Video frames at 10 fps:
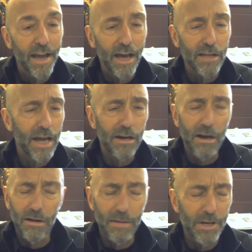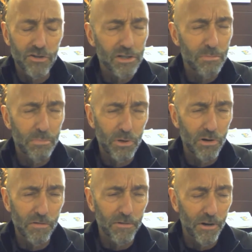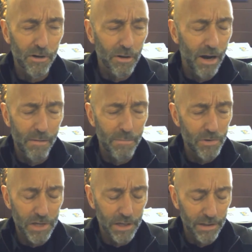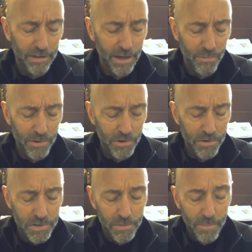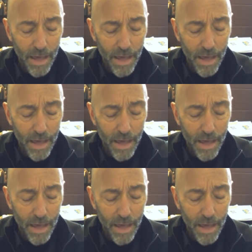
and it's just beautiful music that they produce.